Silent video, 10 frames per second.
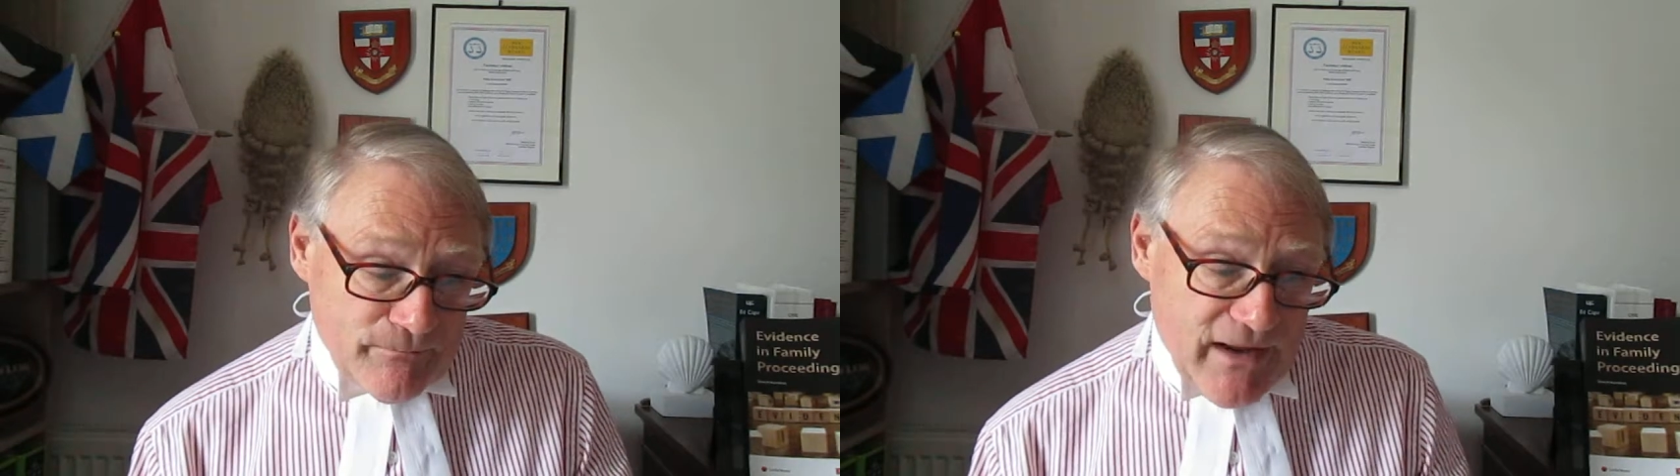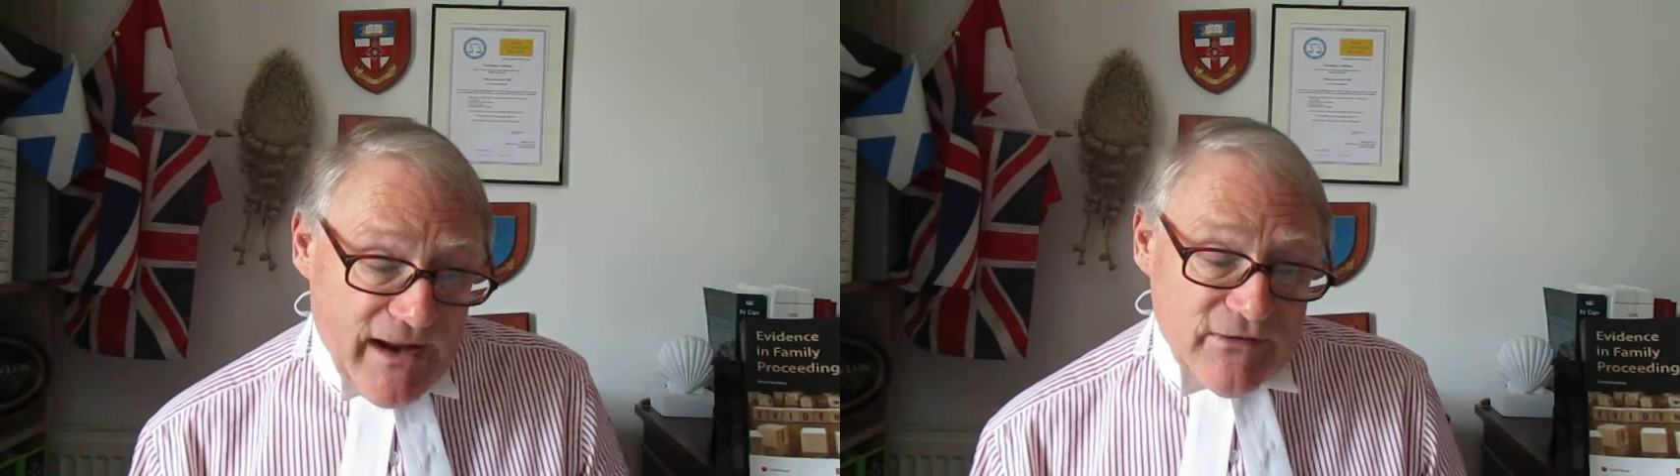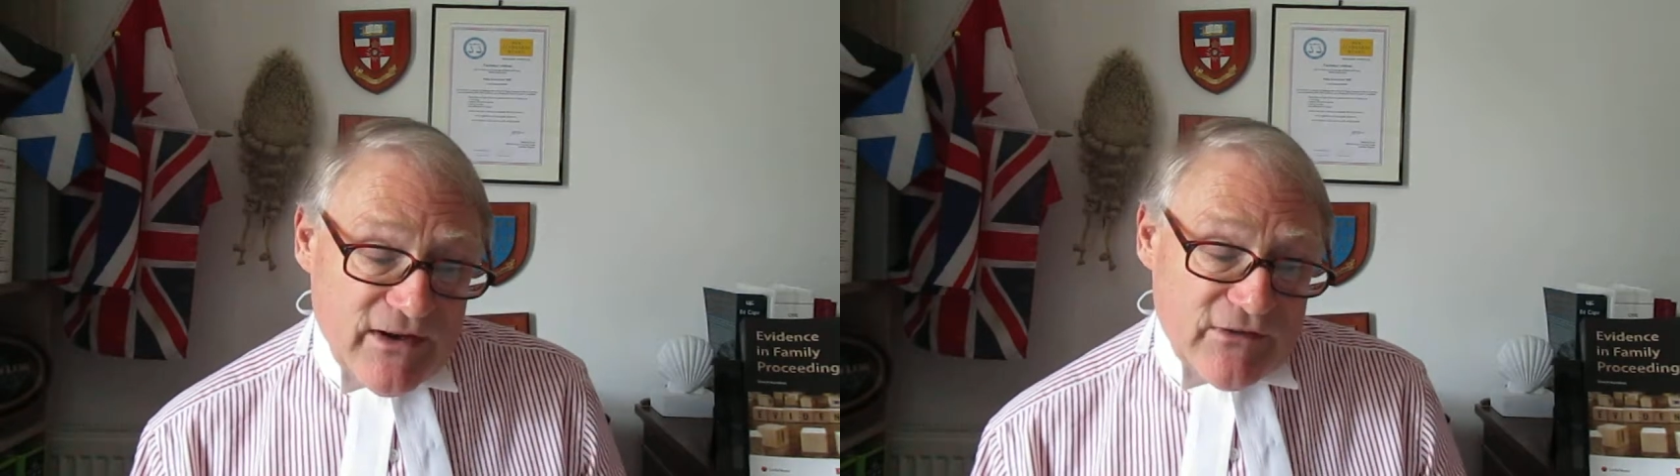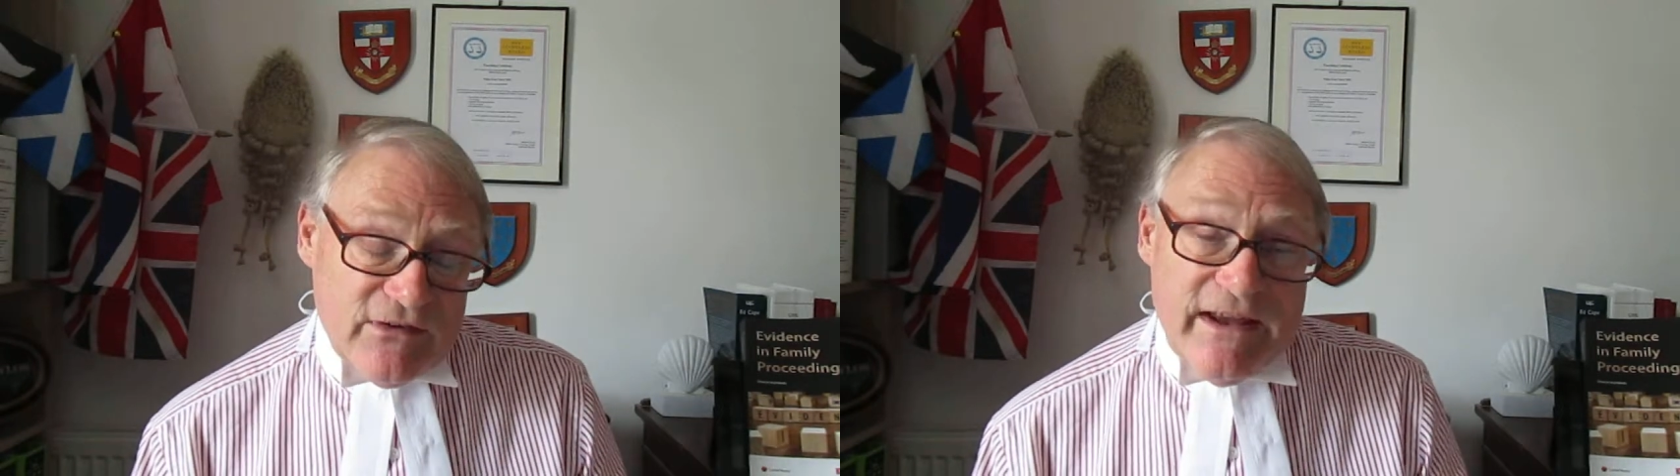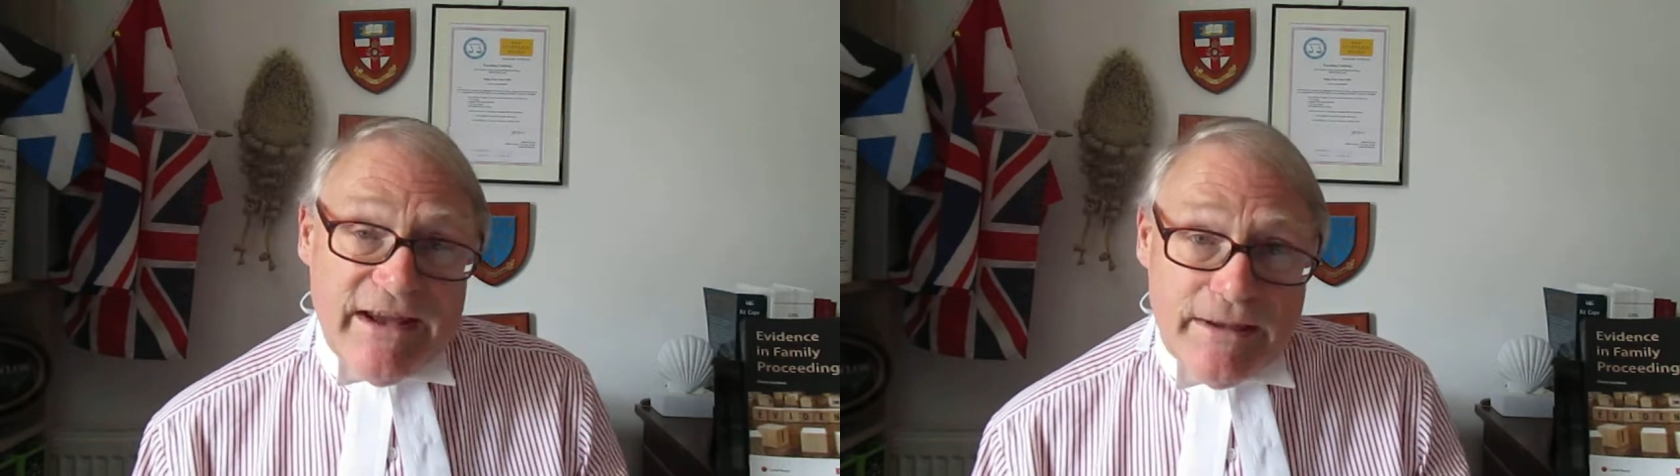and as
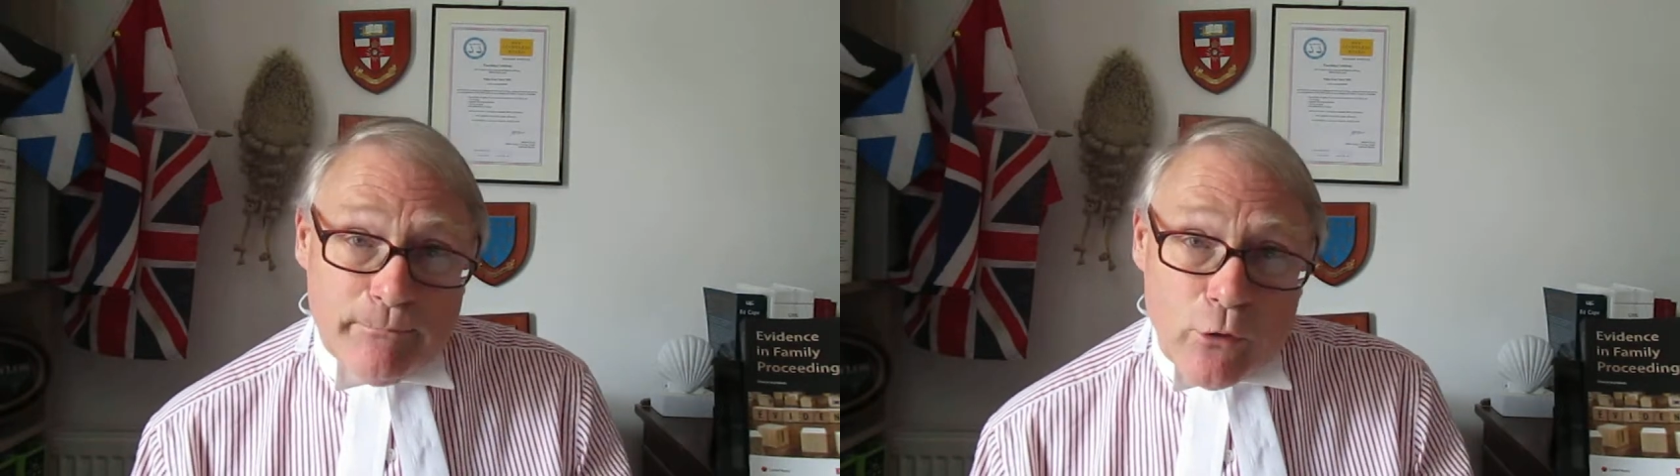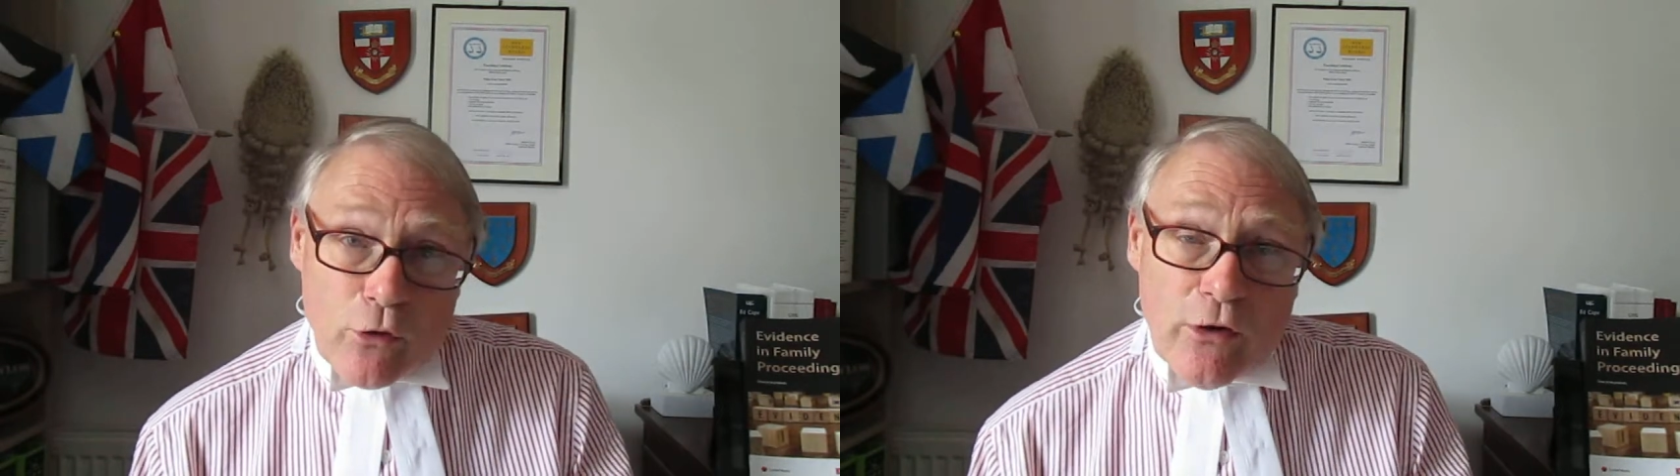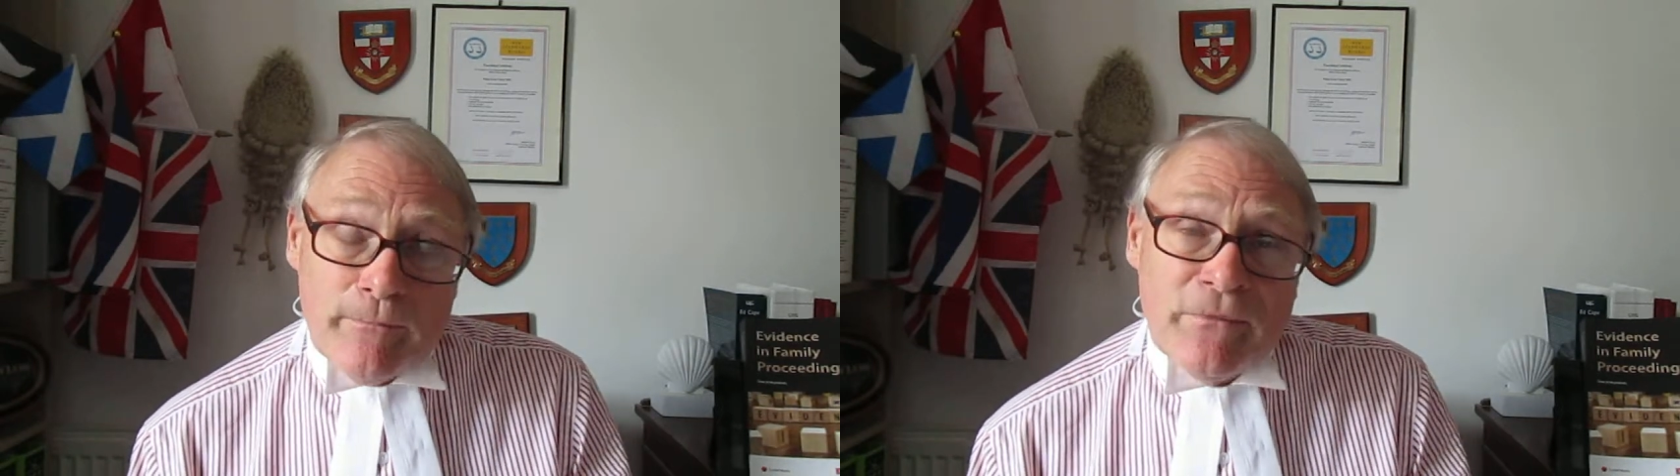an e-book,